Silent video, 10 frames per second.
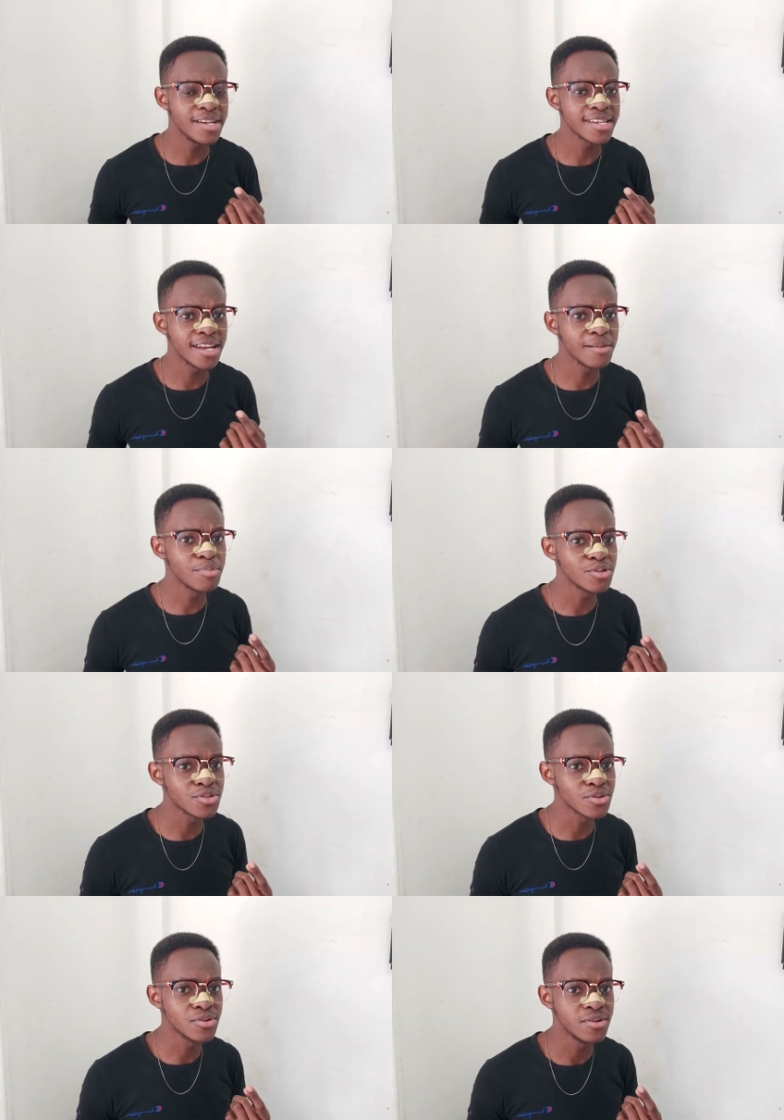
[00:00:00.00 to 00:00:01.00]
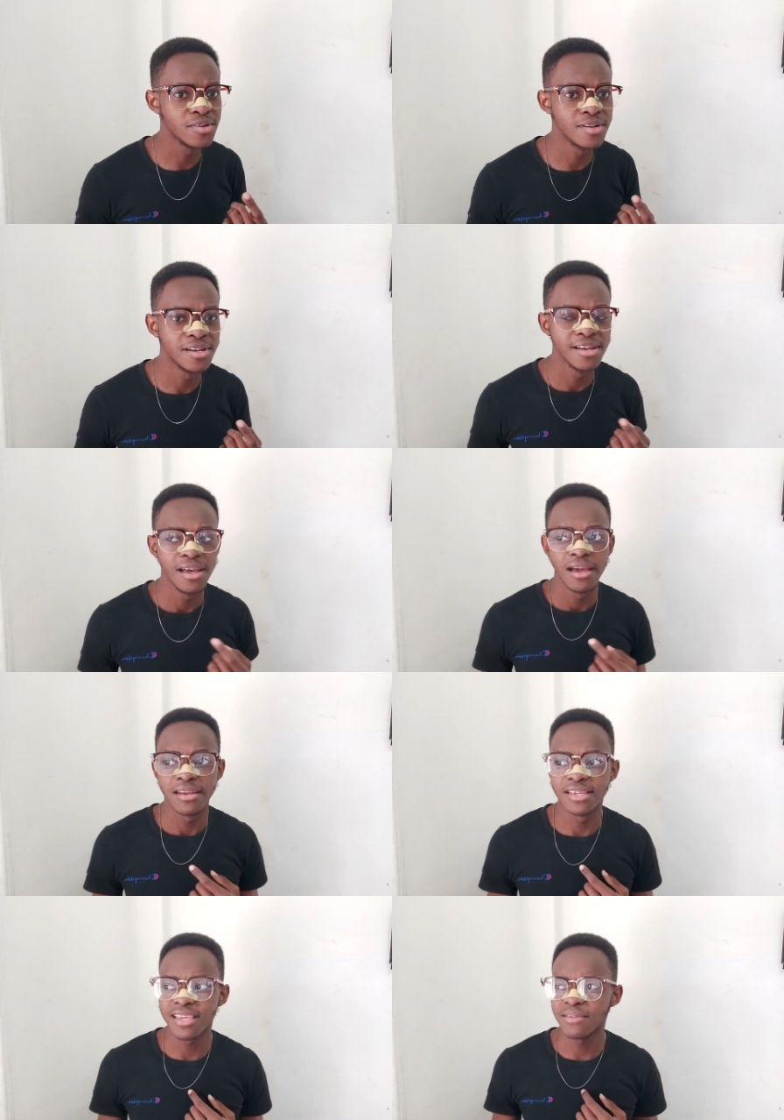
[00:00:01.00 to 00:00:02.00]
at an Apple store,
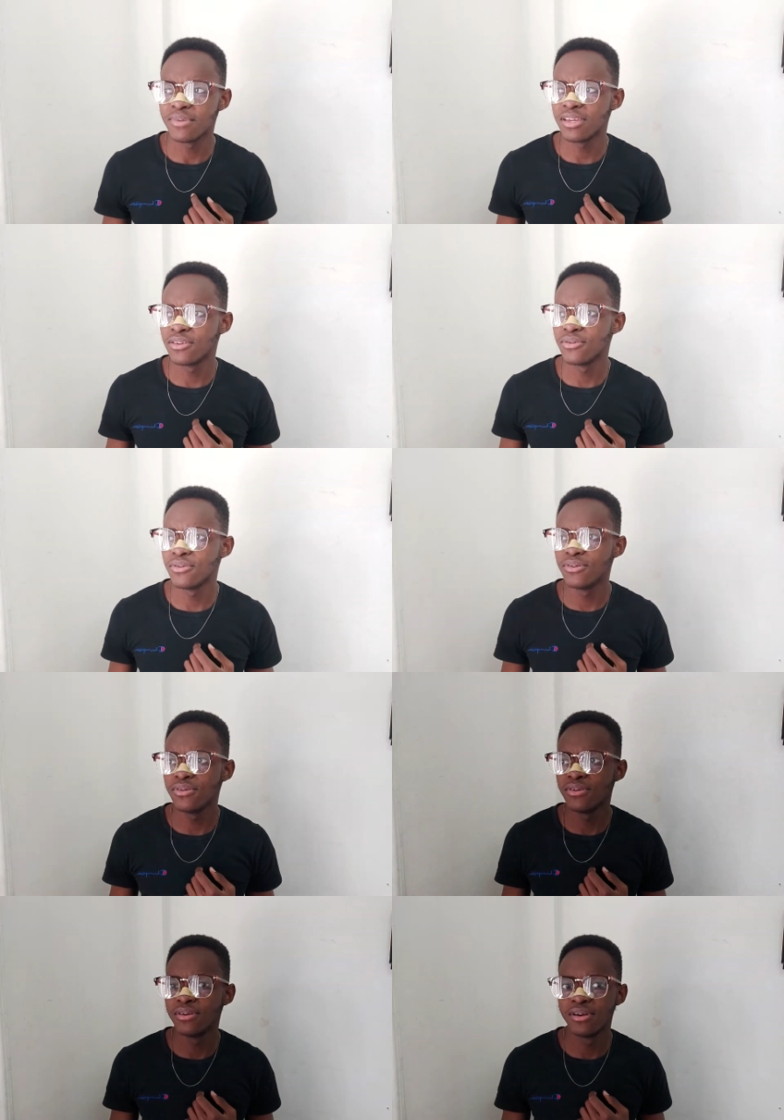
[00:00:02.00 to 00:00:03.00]
does that make you